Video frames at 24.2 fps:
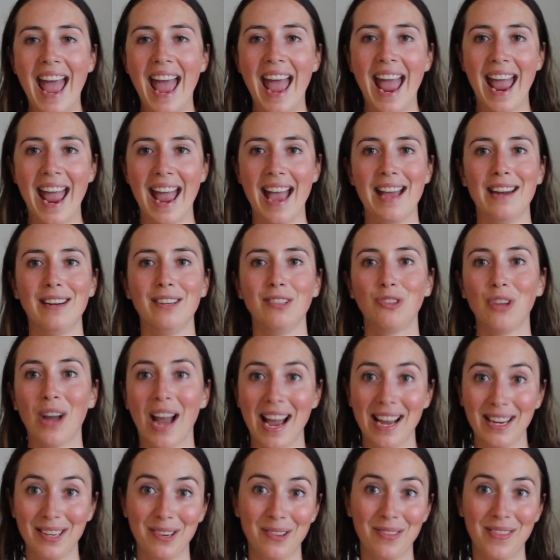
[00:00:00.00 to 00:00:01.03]
and
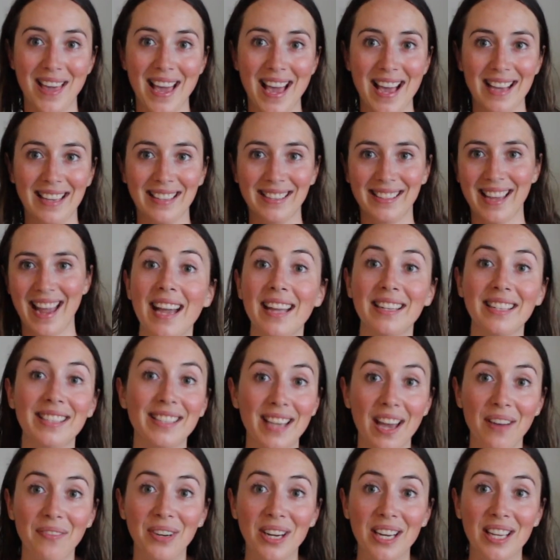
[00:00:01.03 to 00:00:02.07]
trying new things and
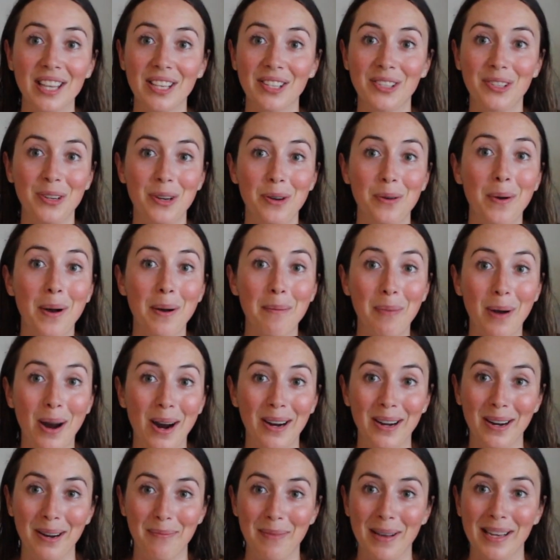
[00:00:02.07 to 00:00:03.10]
discovering this new
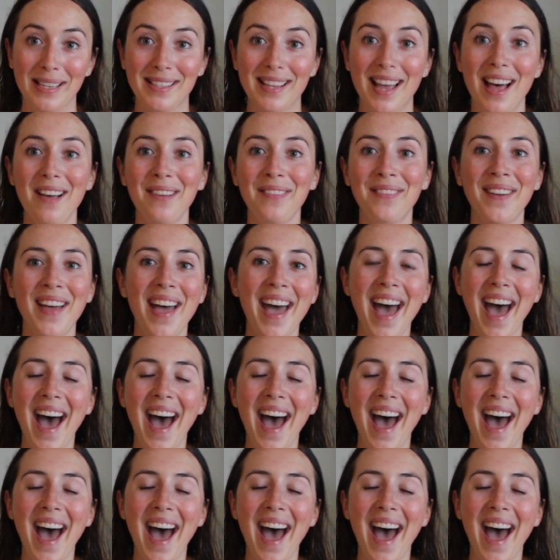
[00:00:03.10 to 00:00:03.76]
part of myself.